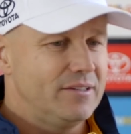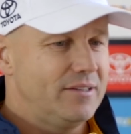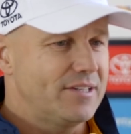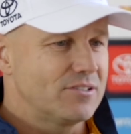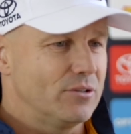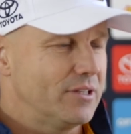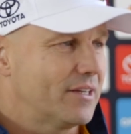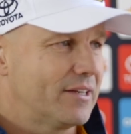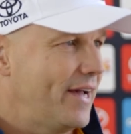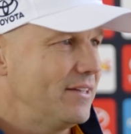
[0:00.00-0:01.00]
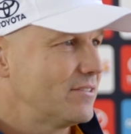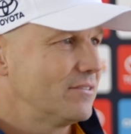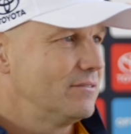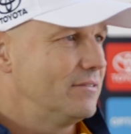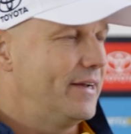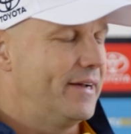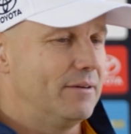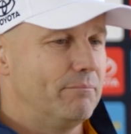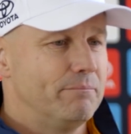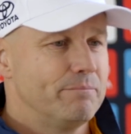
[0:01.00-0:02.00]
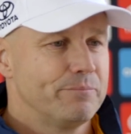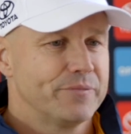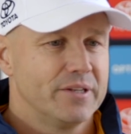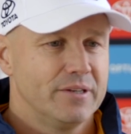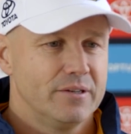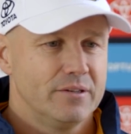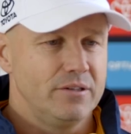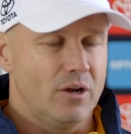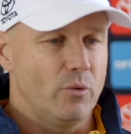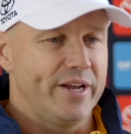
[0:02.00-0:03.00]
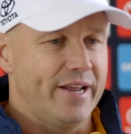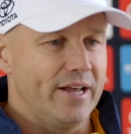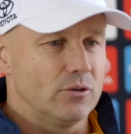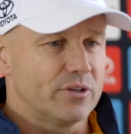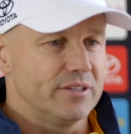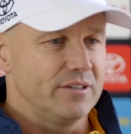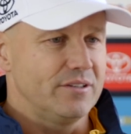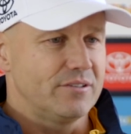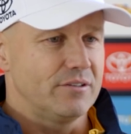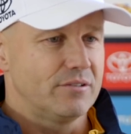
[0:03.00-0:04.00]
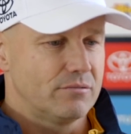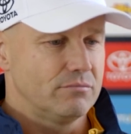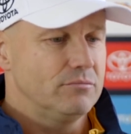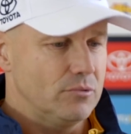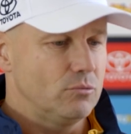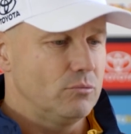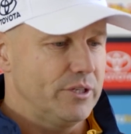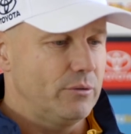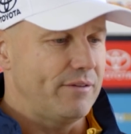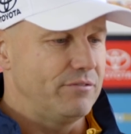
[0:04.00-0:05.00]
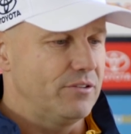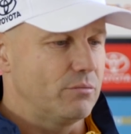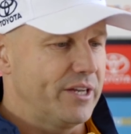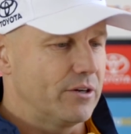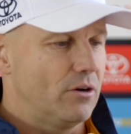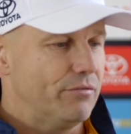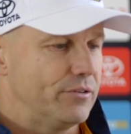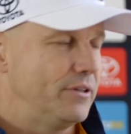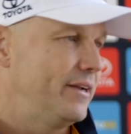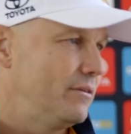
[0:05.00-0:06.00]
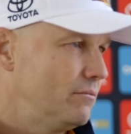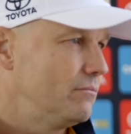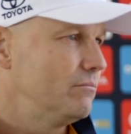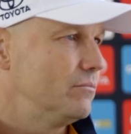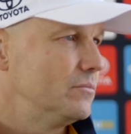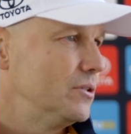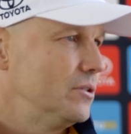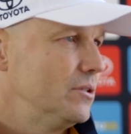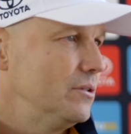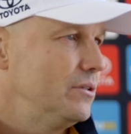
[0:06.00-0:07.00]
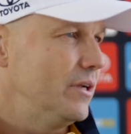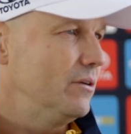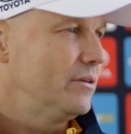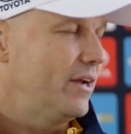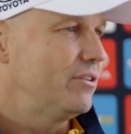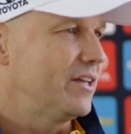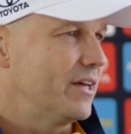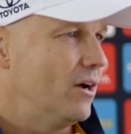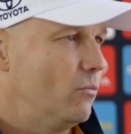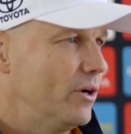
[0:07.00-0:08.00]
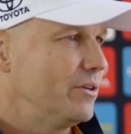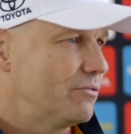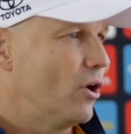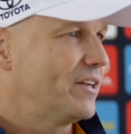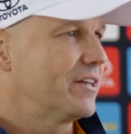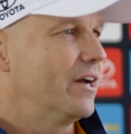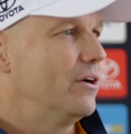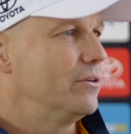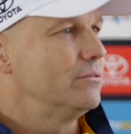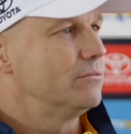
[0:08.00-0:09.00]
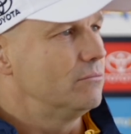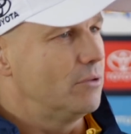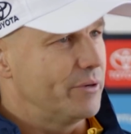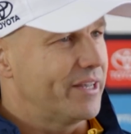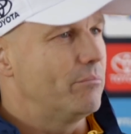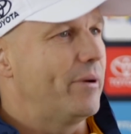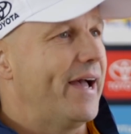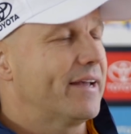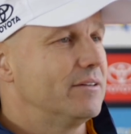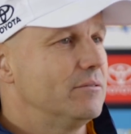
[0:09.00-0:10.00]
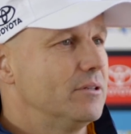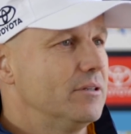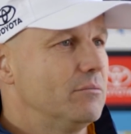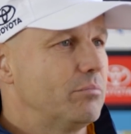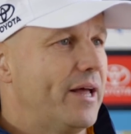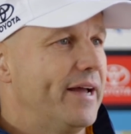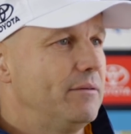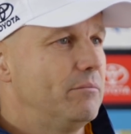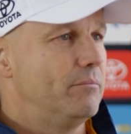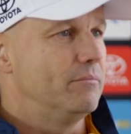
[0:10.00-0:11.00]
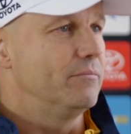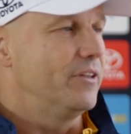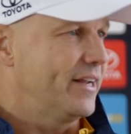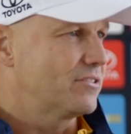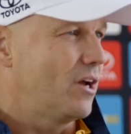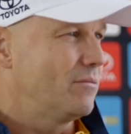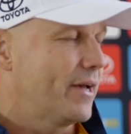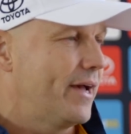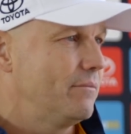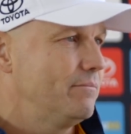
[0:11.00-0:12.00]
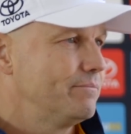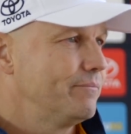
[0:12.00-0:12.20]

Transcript: That's not the case. We're now looking at this as, he'll have this week off, and then, you know, everything going well, he's right to go when we get back and play the next home game.